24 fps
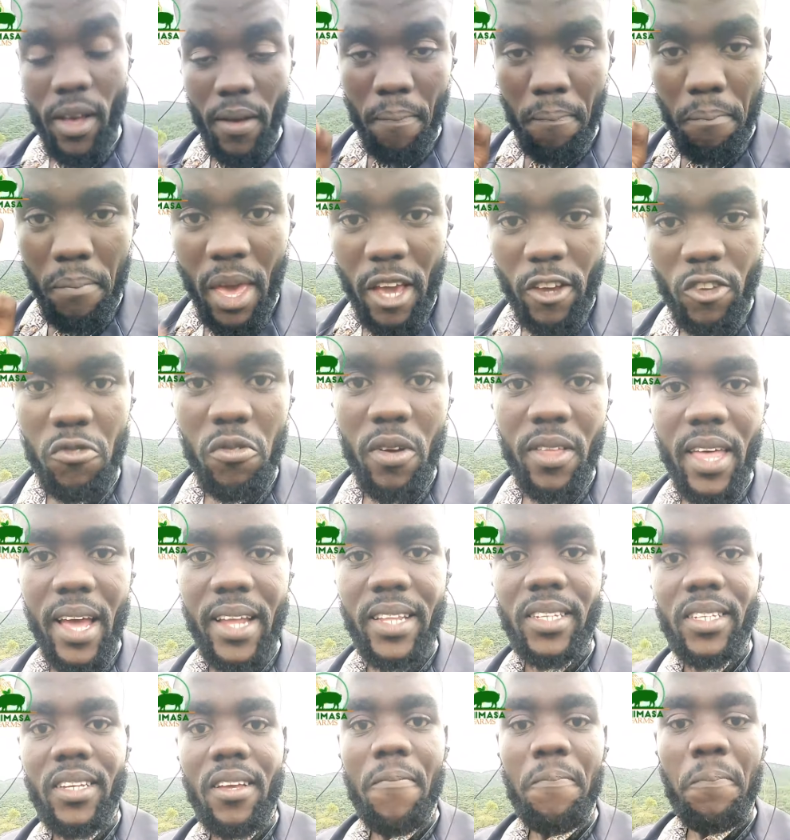Make sure that
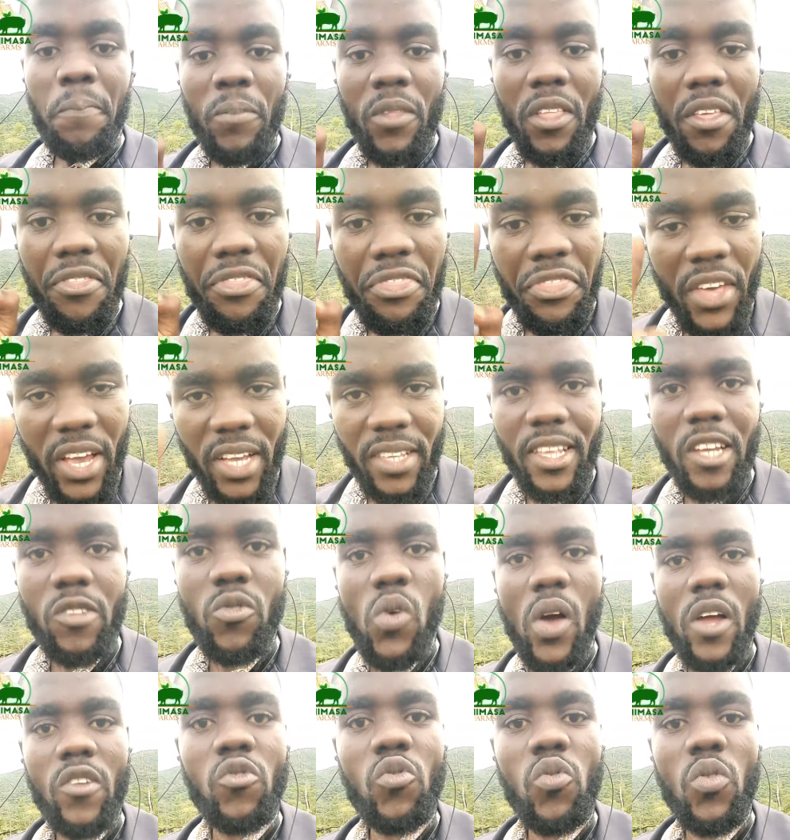things that you are
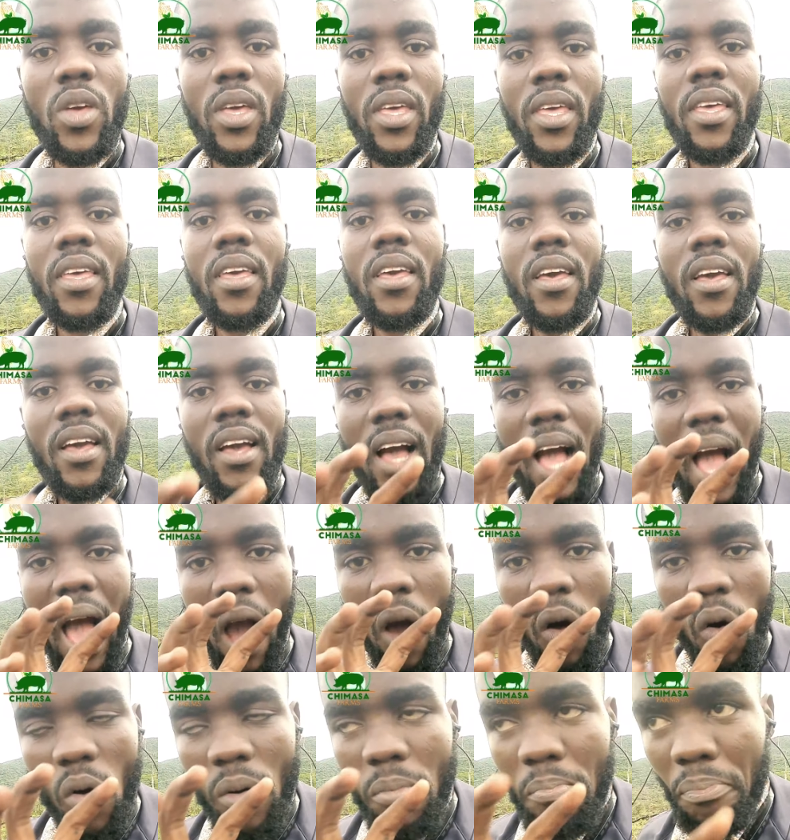doing are
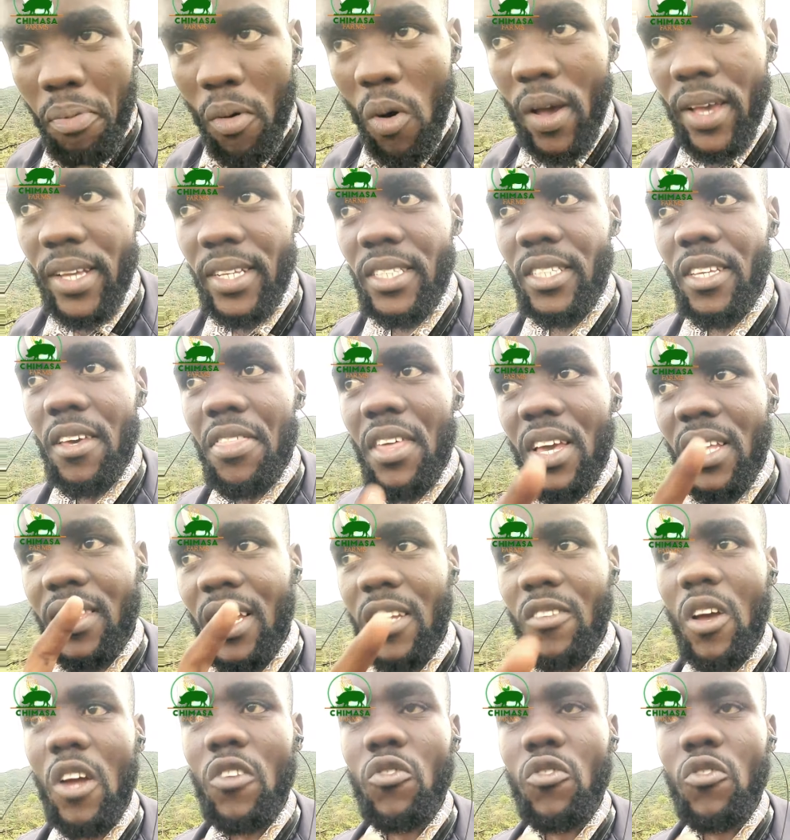on point. Things that you are